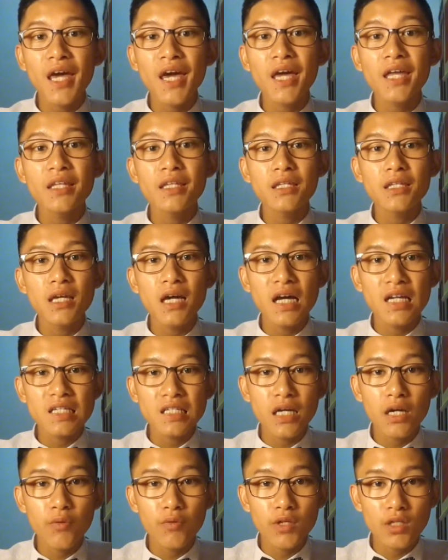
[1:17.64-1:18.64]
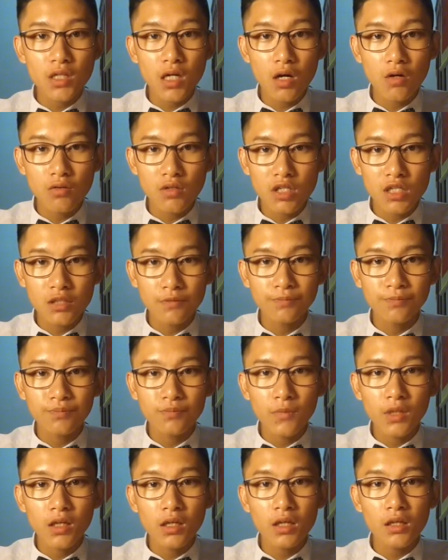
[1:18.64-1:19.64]
And as a result,
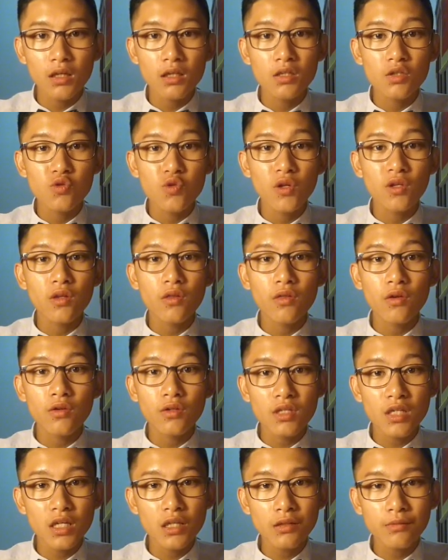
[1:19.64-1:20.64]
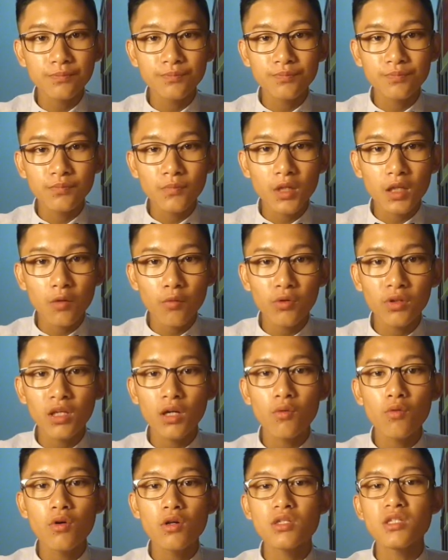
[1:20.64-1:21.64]
in 2013,
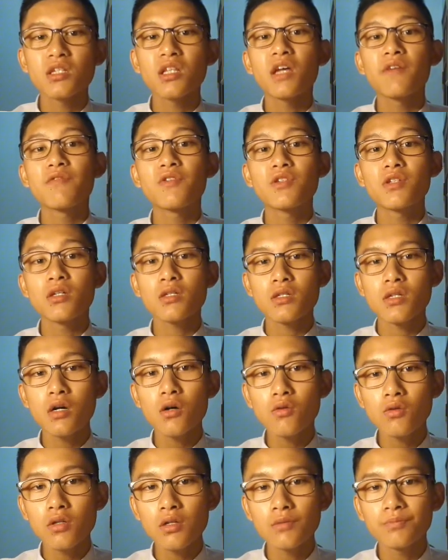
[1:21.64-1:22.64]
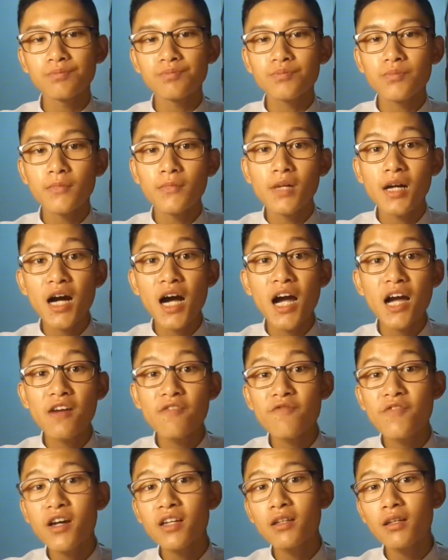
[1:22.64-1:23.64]
when I was 11 years old,
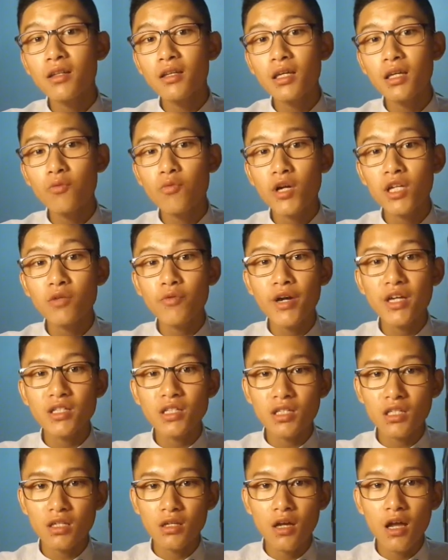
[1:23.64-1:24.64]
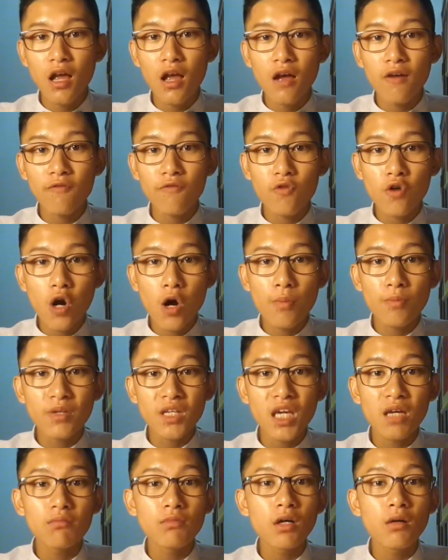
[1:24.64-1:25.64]
I finally graduated
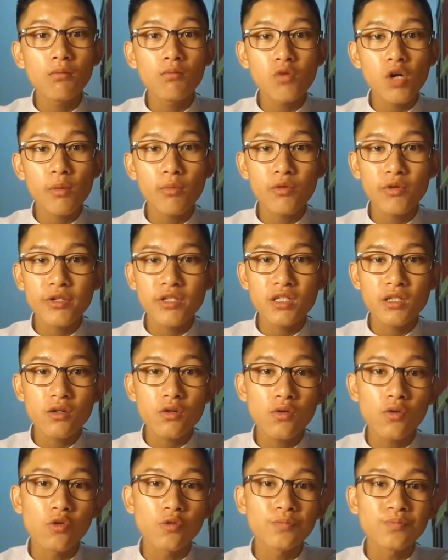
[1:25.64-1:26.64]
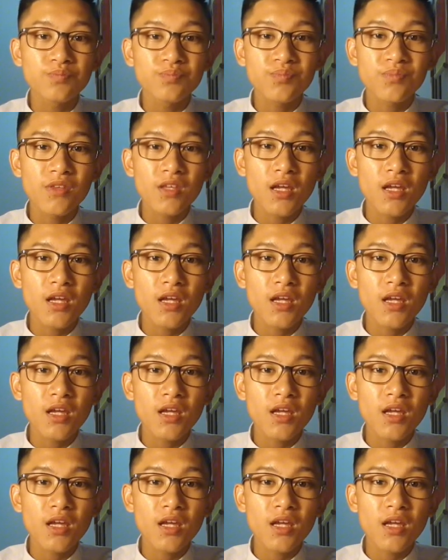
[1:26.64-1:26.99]
from Kingdom Primary School.